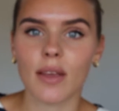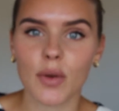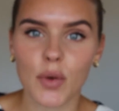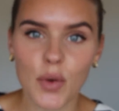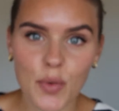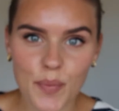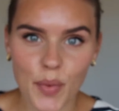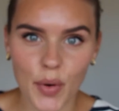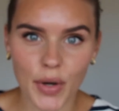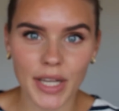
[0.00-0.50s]

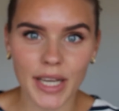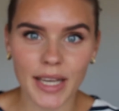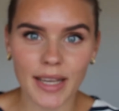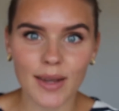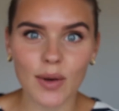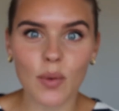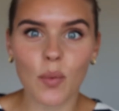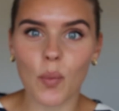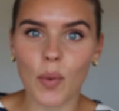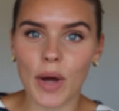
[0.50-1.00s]
Good
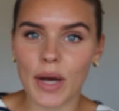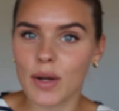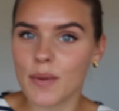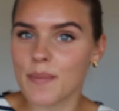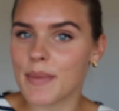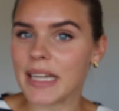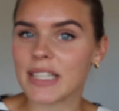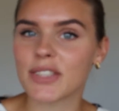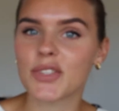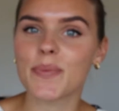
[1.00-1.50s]
morning,
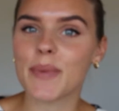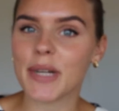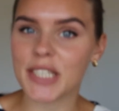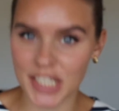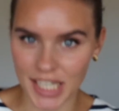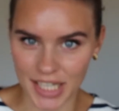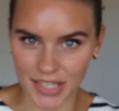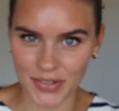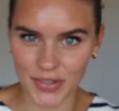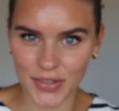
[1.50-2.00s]
welcome back to my
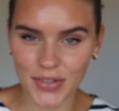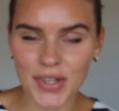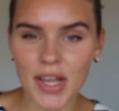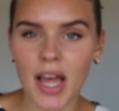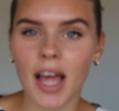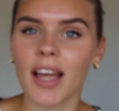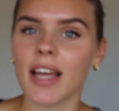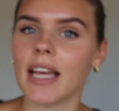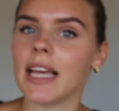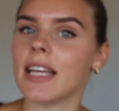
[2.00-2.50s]
channel.
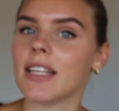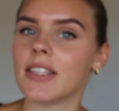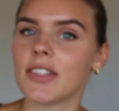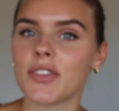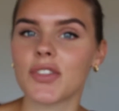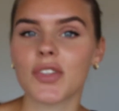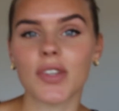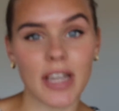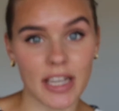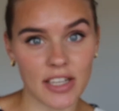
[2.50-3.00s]

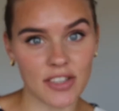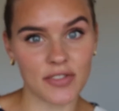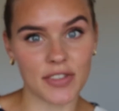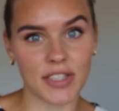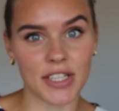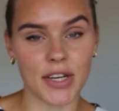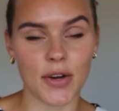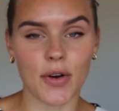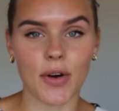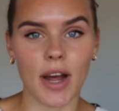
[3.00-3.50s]
In today's
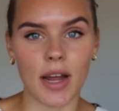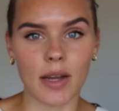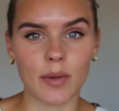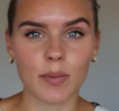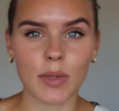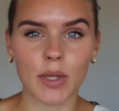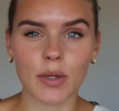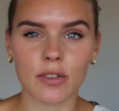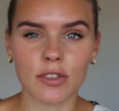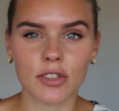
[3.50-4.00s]
video
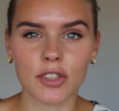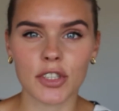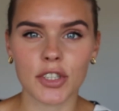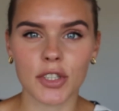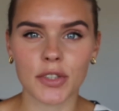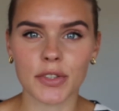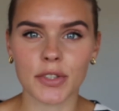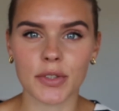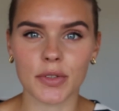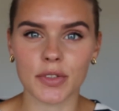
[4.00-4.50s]
I'm going to
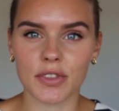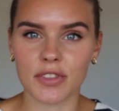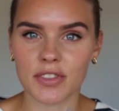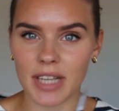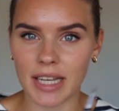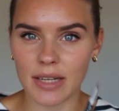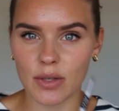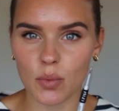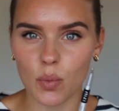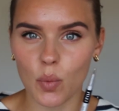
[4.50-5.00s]
show you
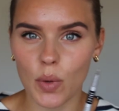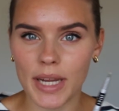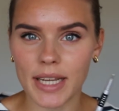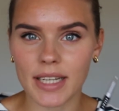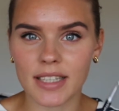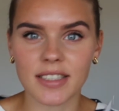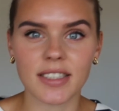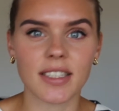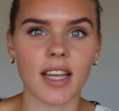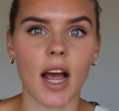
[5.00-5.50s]
10
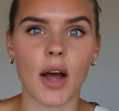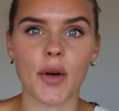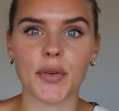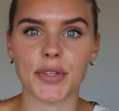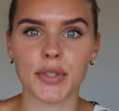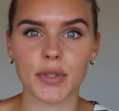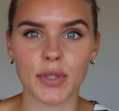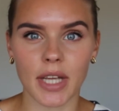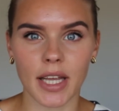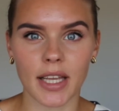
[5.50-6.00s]
ways how
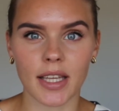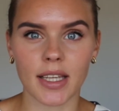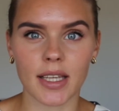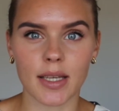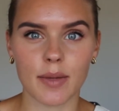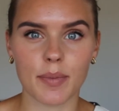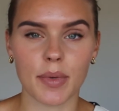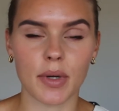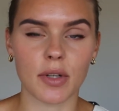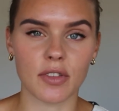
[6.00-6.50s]
you can
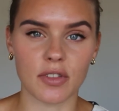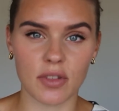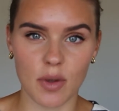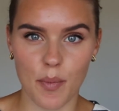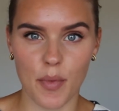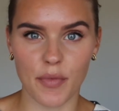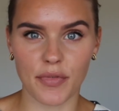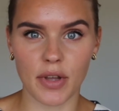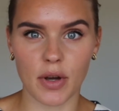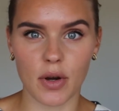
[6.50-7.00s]
keep on
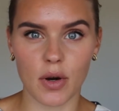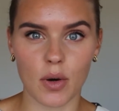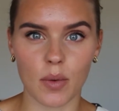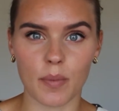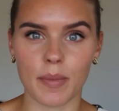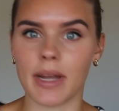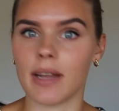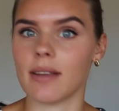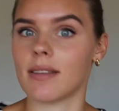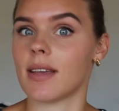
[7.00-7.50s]
top of the
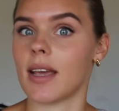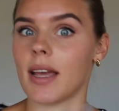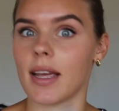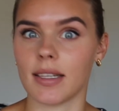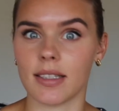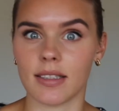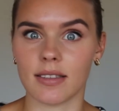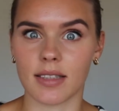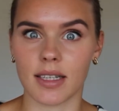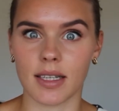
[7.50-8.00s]
home at
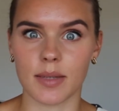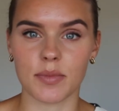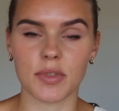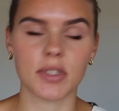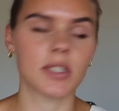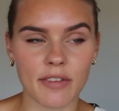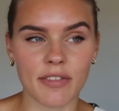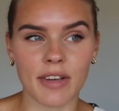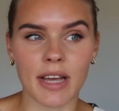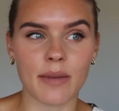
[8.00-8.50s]
any
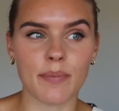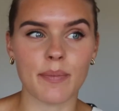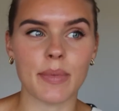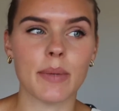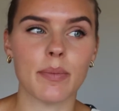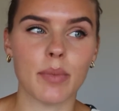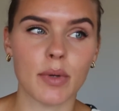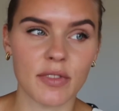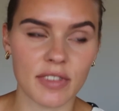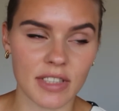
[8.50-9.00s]
times. We've had
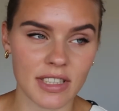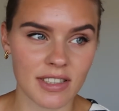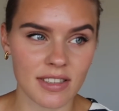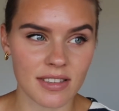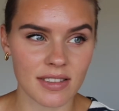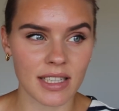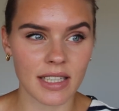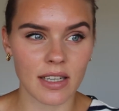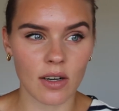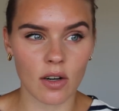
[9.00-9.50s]
people
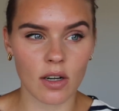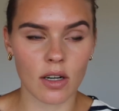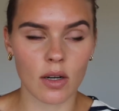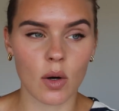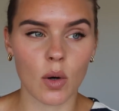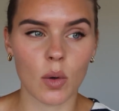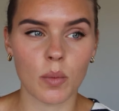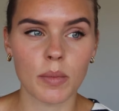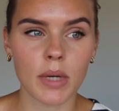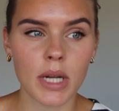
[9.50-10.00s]
visiting our
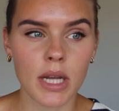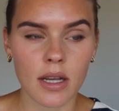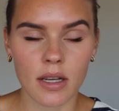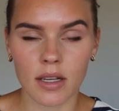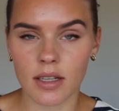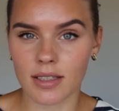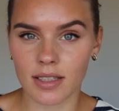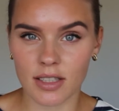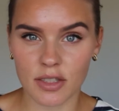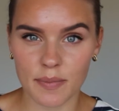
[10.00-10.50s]
home
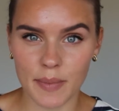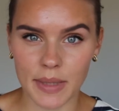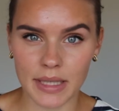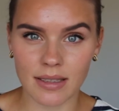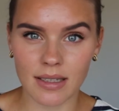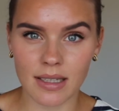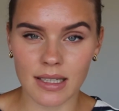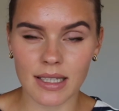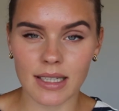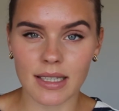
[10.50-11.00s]

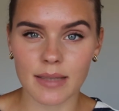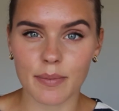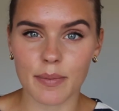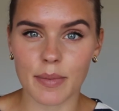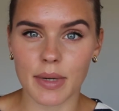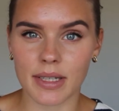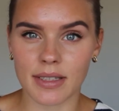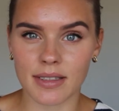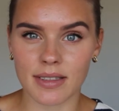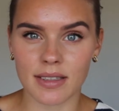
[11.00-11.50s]
unexpectedly,
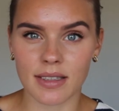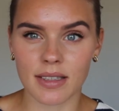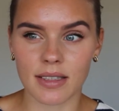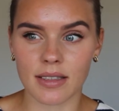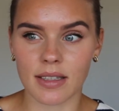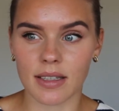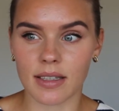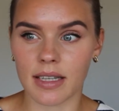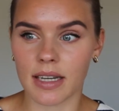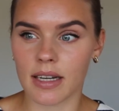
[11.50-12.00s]
but
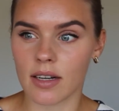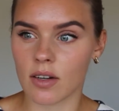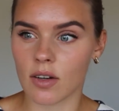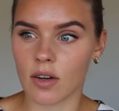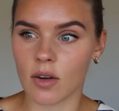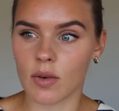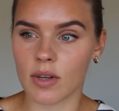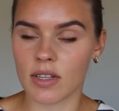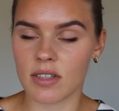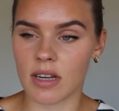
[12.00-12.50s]
they are
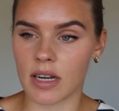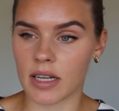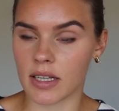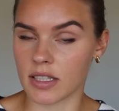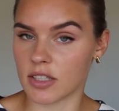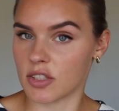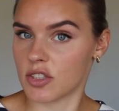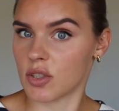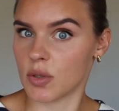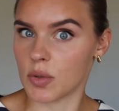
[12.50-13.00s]
always like,
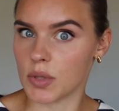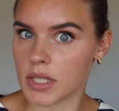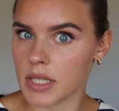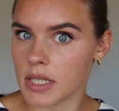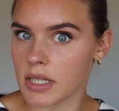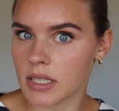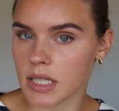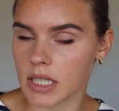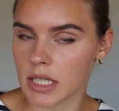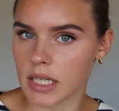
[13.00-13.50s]
it's so
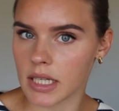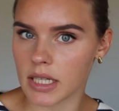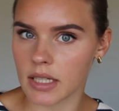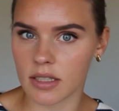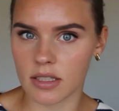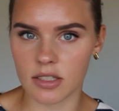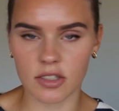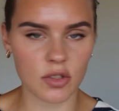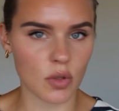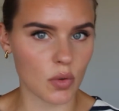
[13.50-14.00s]
neat in here,
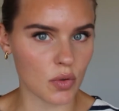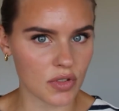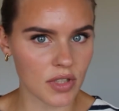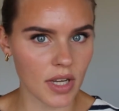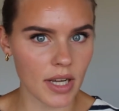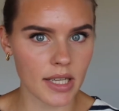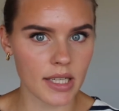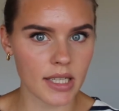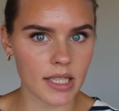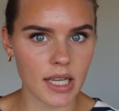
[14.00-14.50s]
it's so
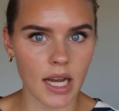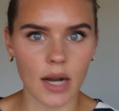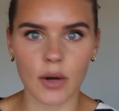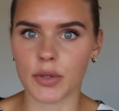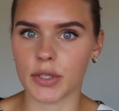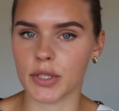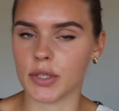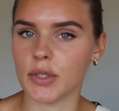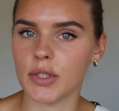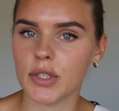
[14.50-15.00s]
tidy, how
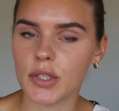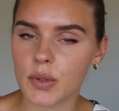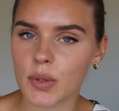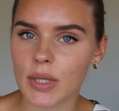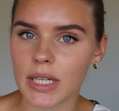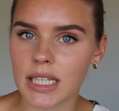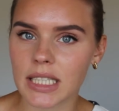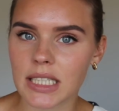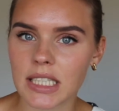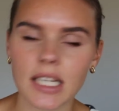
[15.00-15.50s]
do you do
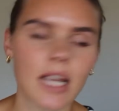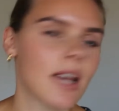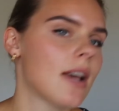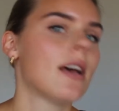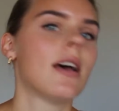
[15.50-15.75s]
it?